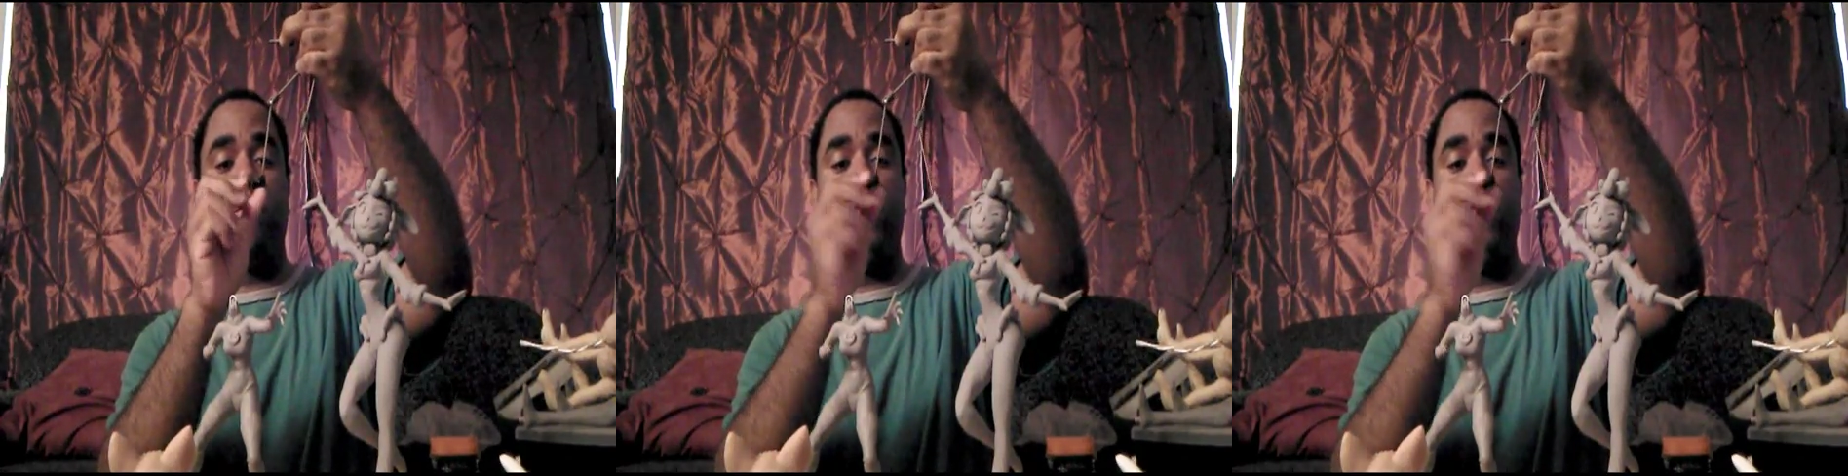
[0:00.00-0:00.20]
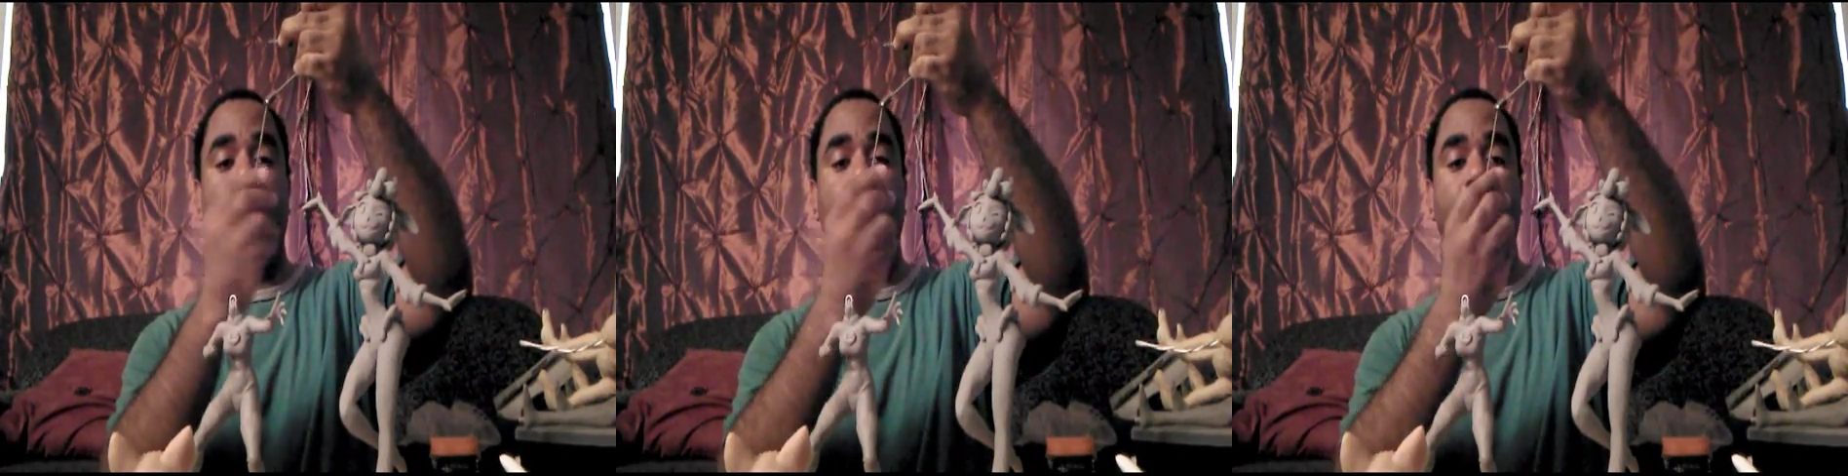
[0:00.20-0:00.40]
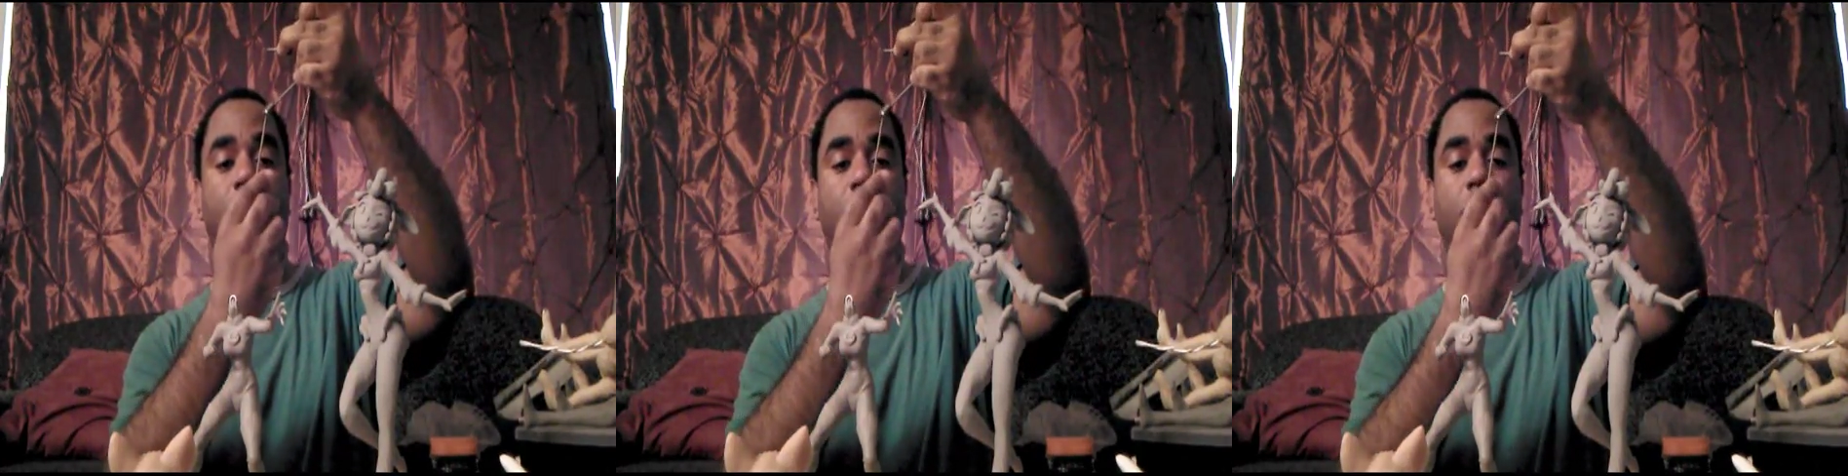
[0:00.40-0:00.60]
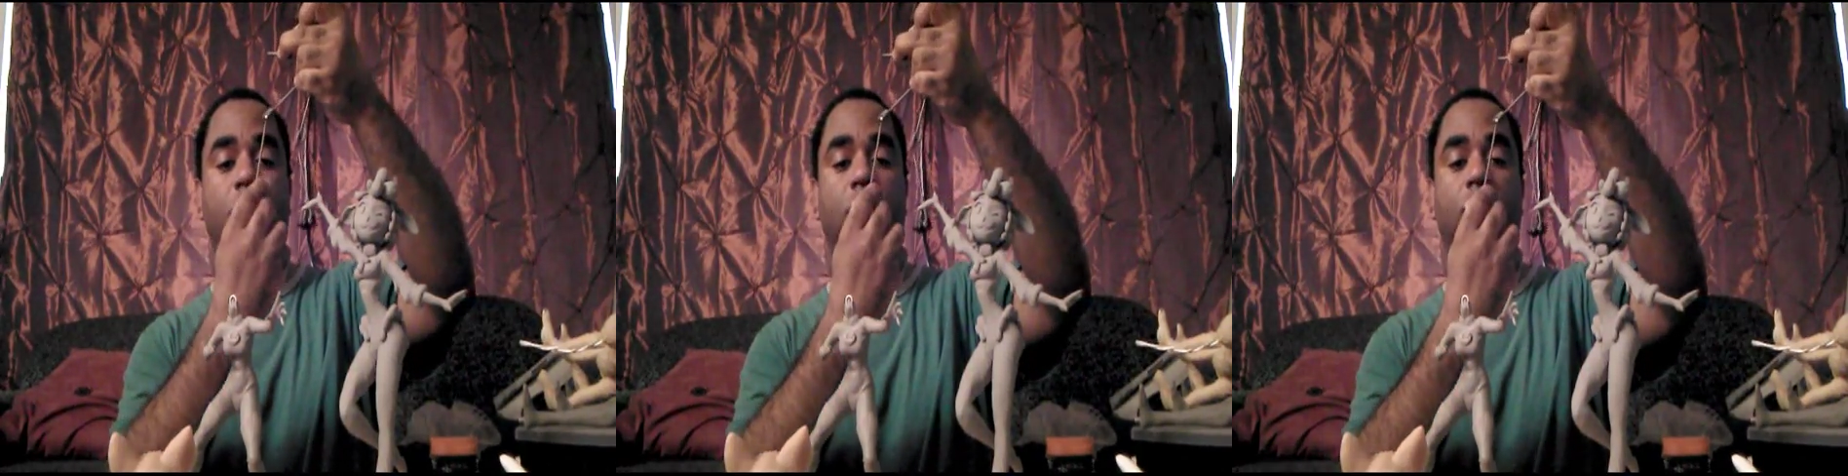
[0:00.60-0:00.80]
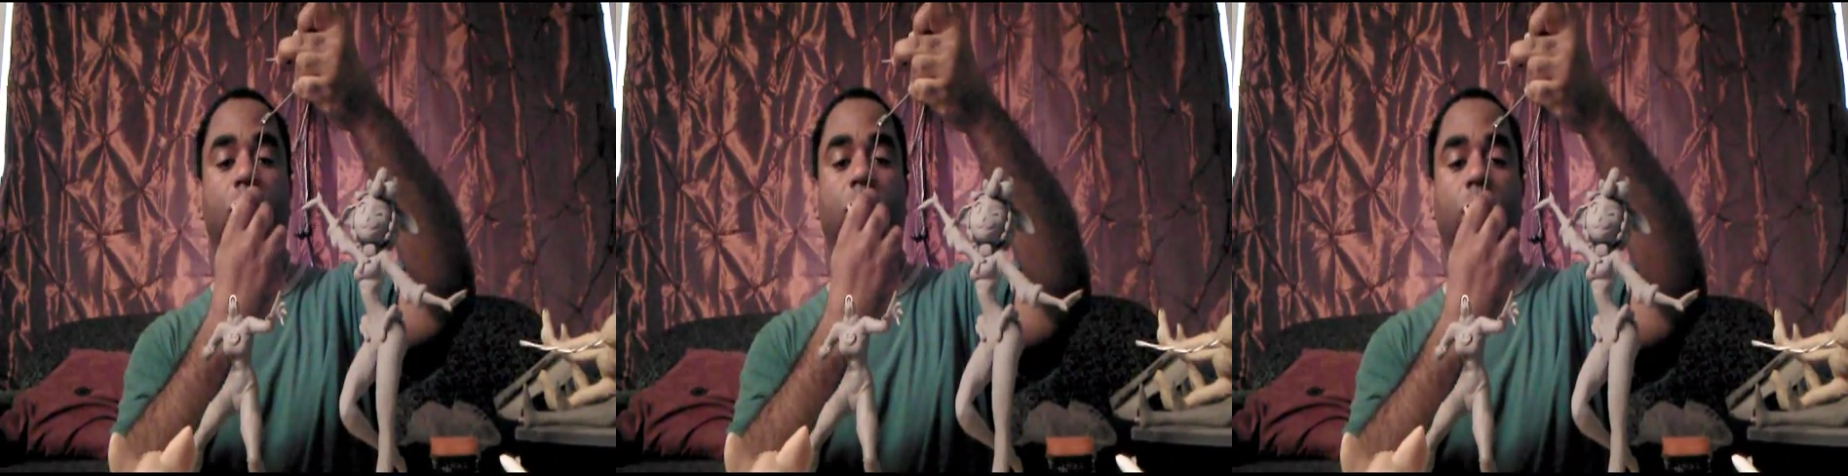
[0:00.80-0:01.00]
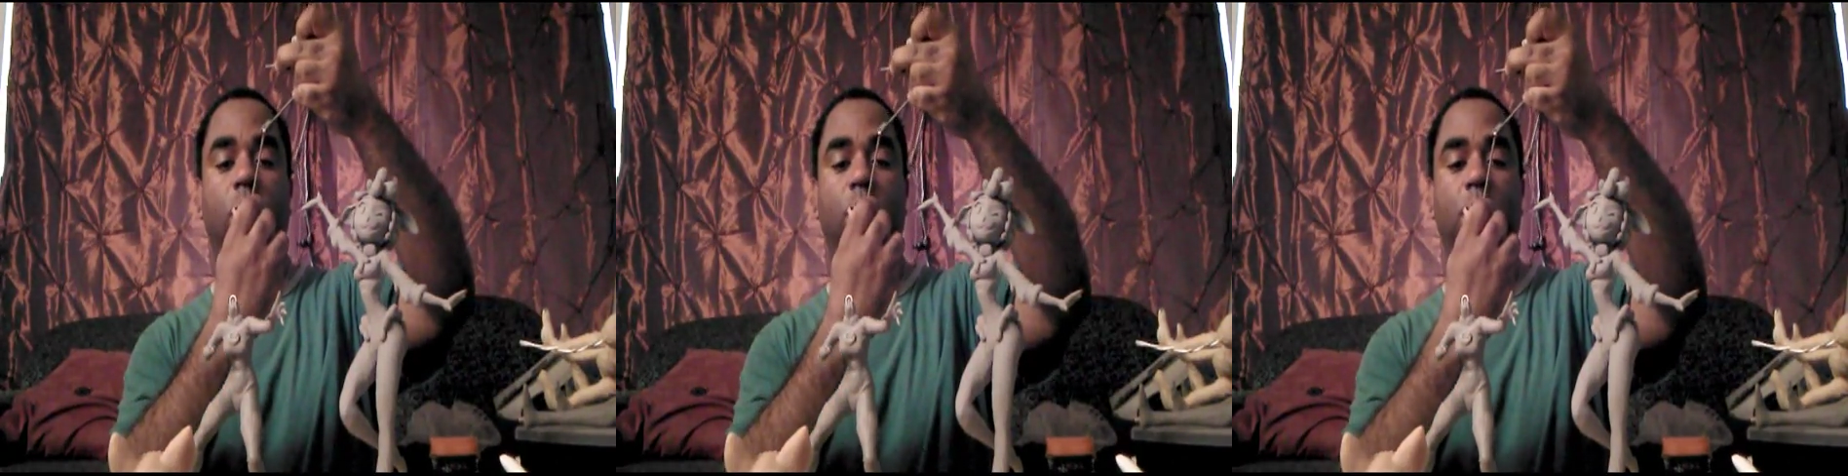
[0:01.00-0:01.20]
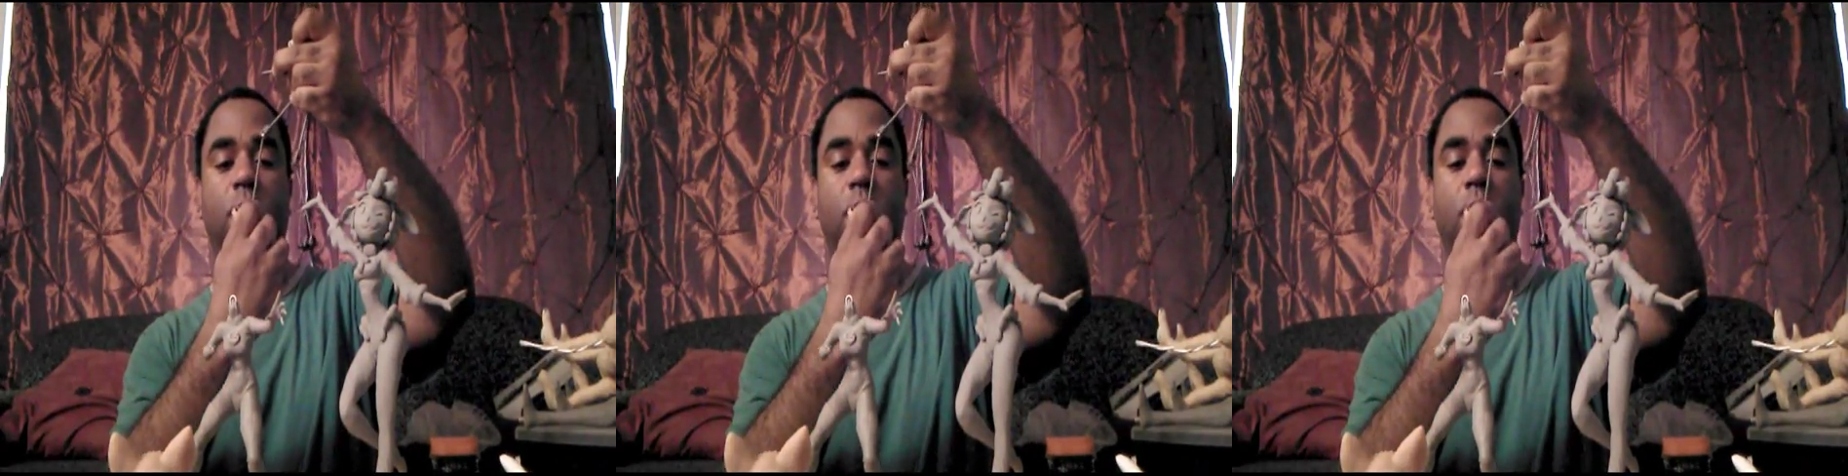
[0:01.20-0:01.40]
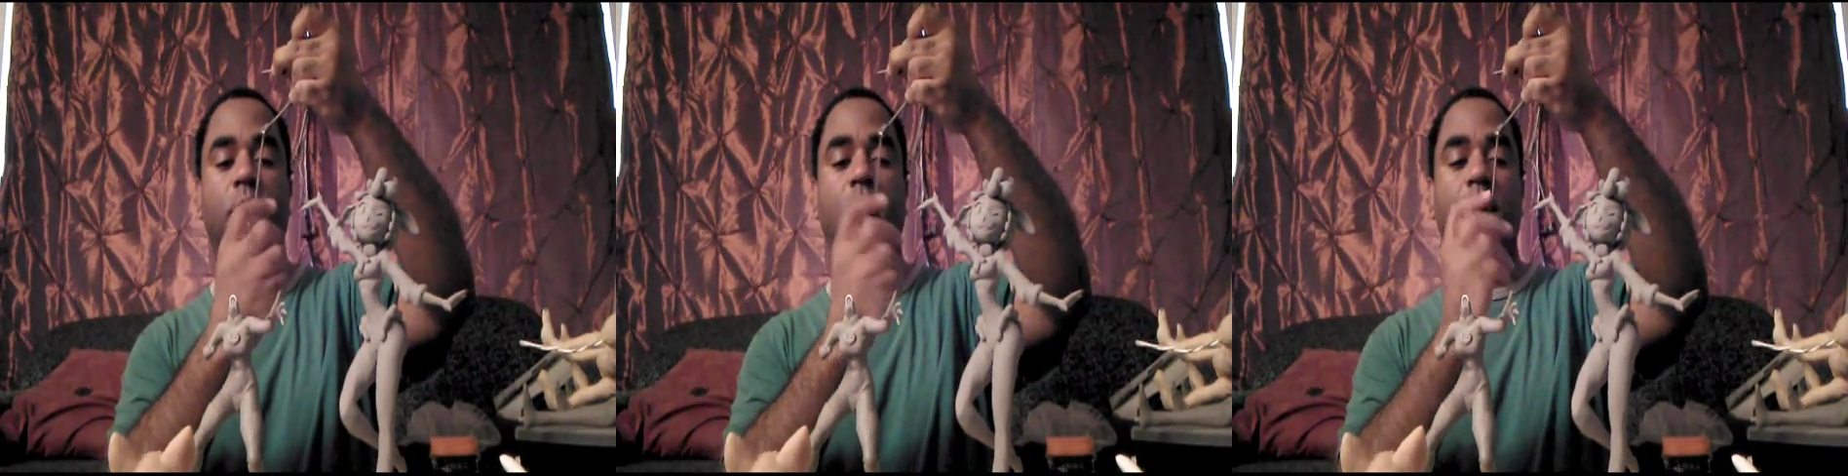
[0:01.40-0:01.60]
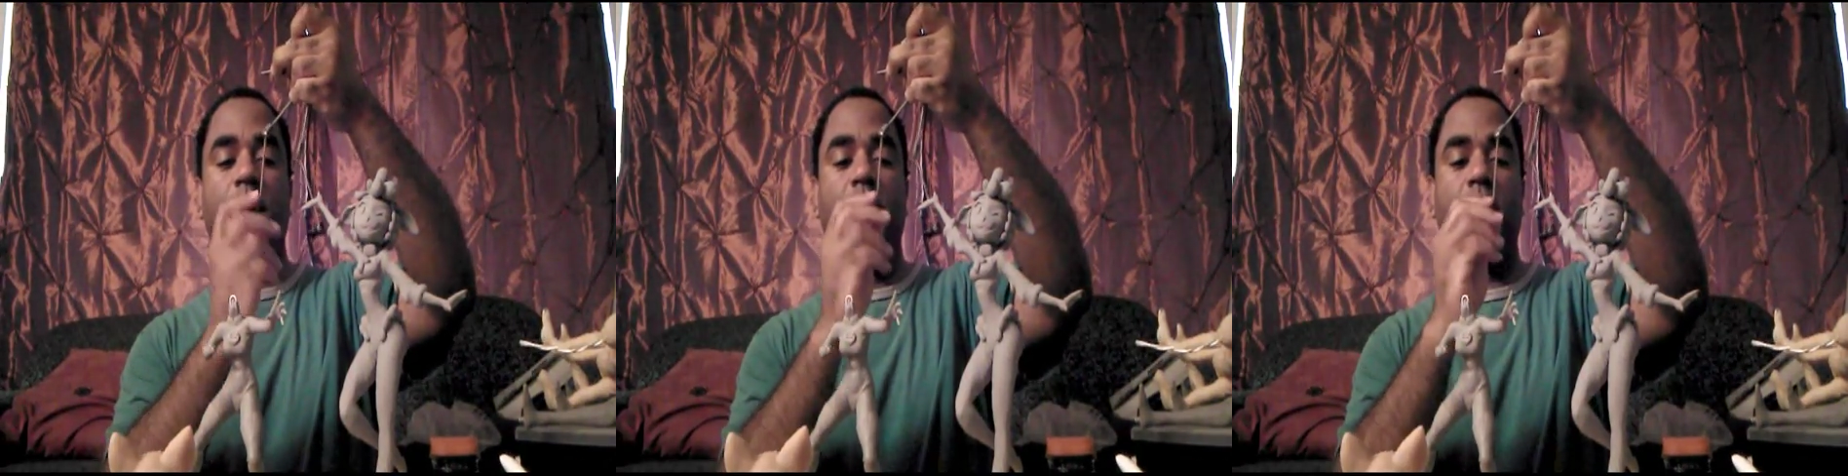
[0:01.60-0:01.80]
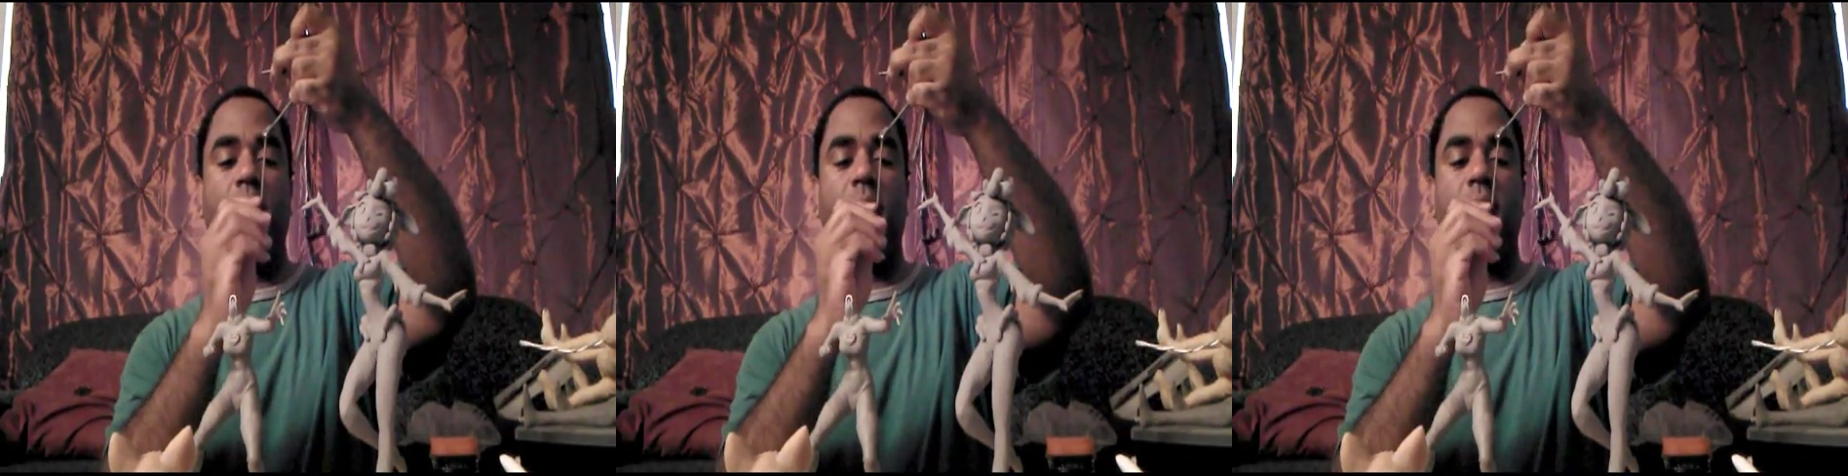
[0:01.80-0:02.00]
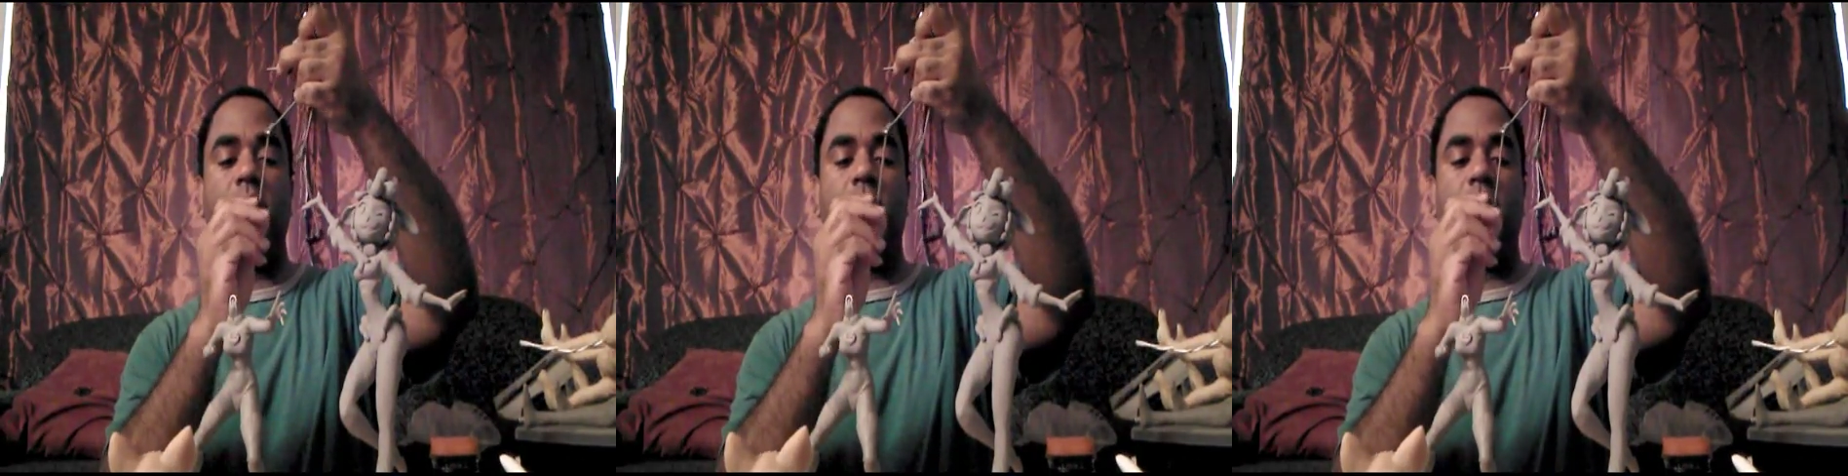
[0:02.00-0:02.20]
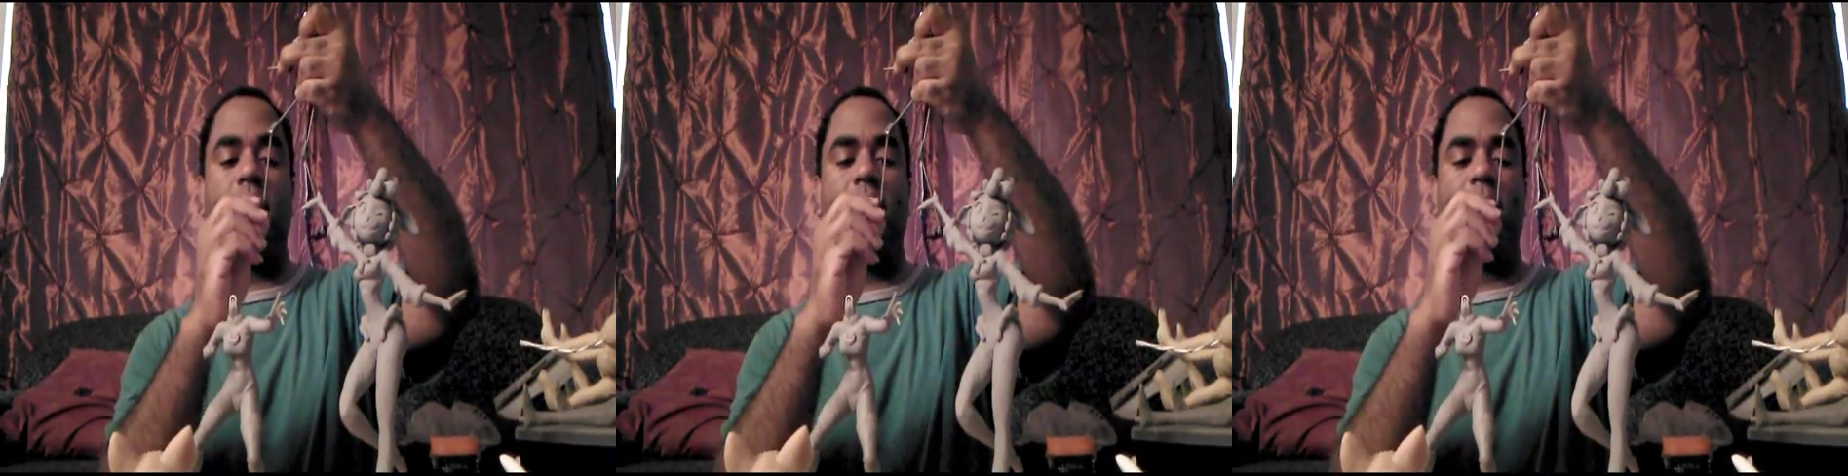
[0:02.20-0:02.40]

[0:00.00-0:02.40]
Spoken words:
who machined them for me, because